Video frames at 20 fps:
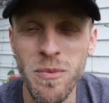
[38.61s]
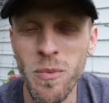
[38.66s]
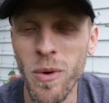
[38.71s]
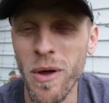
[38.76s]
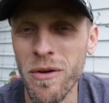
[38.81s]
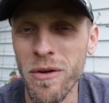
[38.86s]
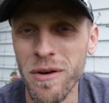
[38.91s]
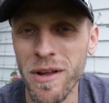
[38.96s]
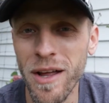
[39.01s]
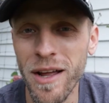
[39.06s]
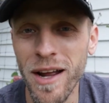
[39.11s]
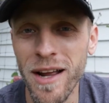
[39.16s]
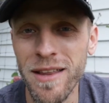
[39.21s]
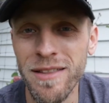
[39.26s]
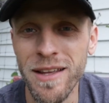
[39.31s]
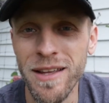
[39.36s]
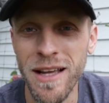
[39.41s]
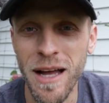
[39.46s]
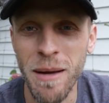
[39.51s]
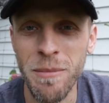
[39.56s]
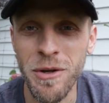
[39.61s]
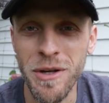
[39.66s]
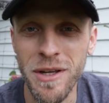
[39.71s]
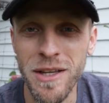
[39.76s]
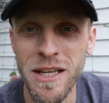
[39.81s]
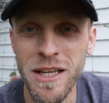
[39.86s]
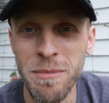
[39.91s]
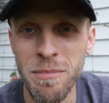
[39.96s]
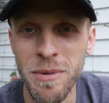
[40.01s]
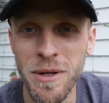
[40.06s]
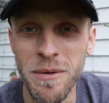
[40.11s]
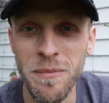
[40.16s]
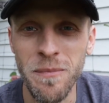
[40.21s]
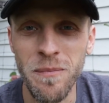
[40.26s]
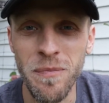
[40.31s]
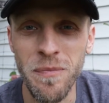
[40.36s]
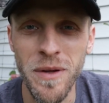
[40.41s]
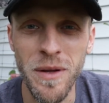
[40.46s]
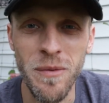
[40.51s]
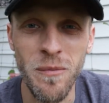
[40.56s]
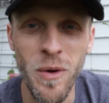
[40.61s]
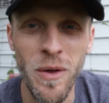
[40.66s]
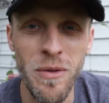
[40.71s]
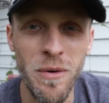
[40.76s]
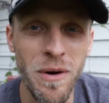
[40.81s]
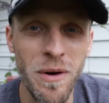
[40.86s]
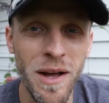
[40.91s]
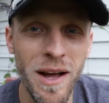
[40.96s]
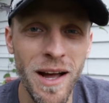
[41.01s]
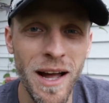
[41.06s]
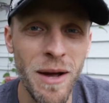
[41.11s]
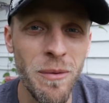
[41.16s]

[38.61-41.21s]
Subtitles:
and whether or not I think I'm going to keep it, and whether or not